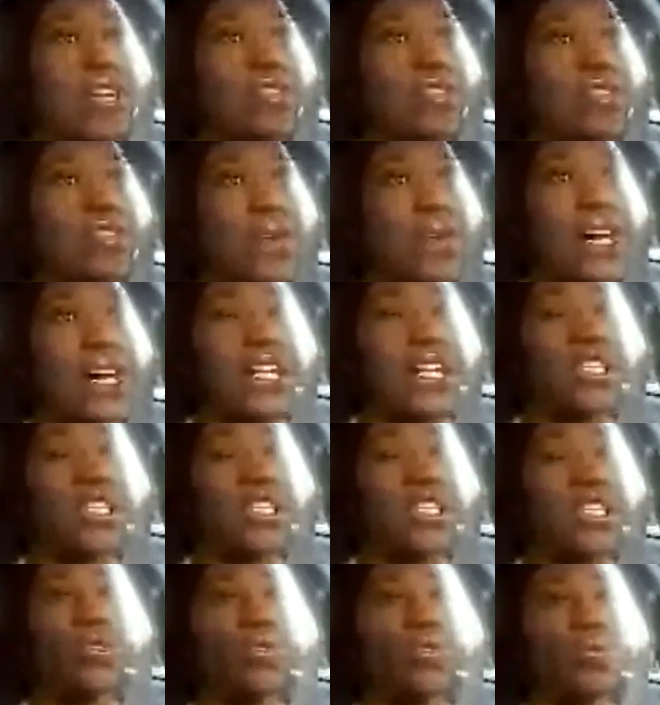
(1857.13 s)
enough money
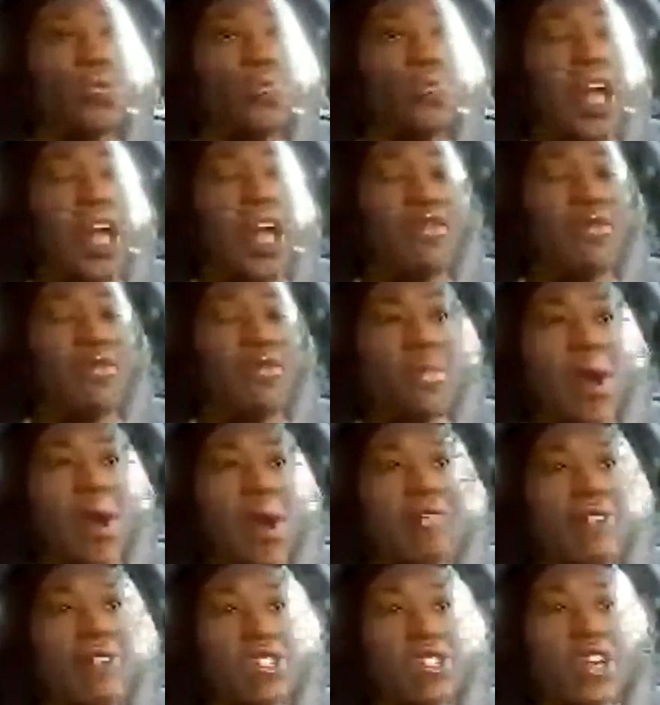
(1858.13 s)
to pay for
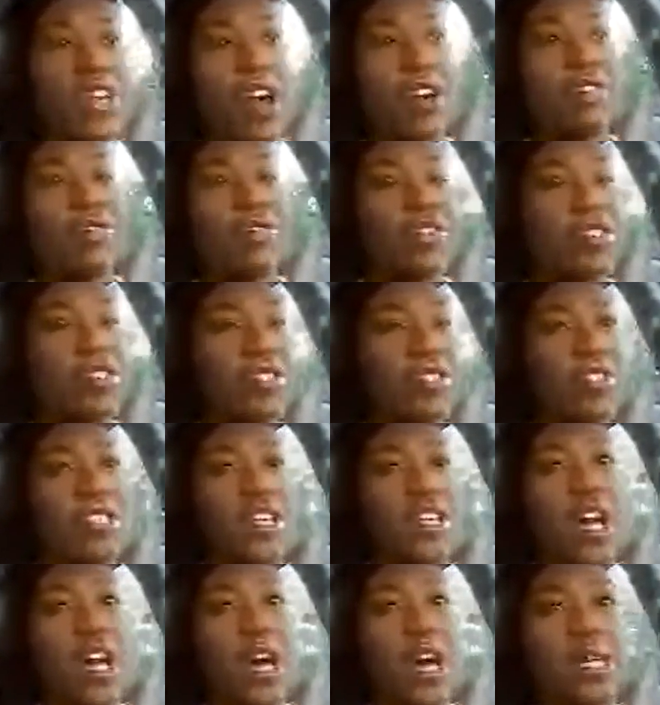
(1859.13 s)
my photographers
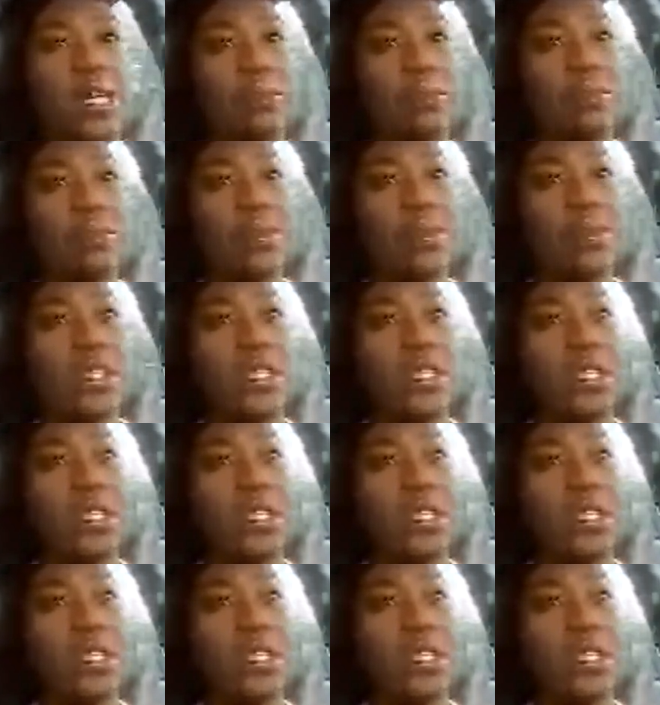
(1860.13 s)
to come,